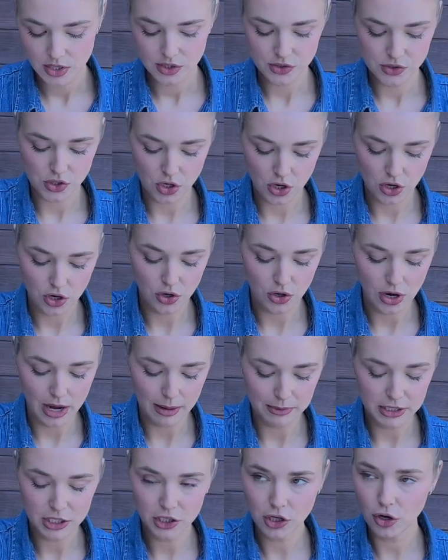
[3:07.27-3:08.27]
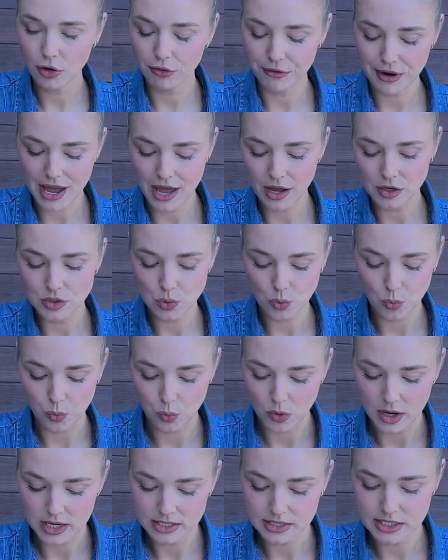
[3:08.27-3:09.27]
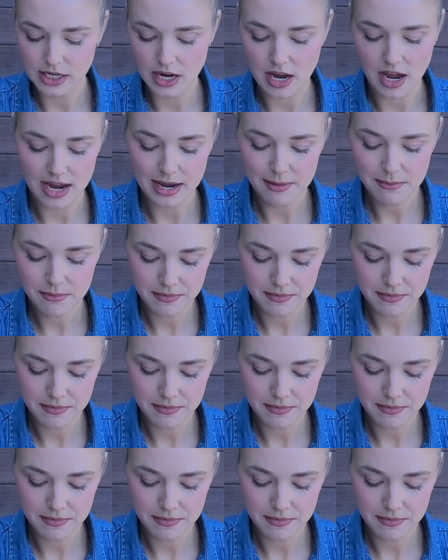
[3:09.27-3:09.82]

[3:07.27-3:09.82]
So I'm gonna go around one time,